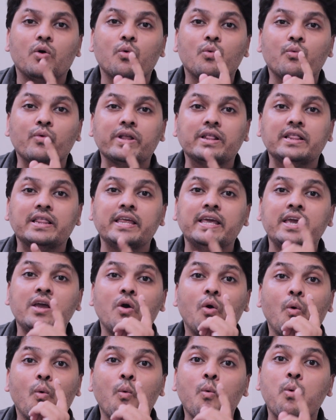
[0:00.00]
with
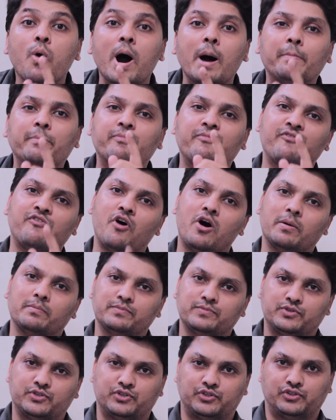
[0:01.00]
the verb
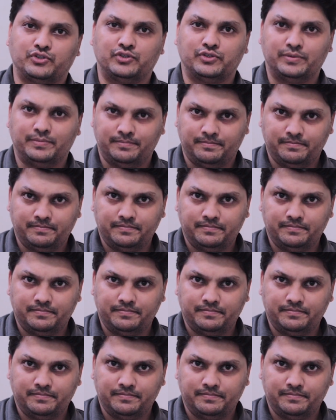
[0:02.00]
forms.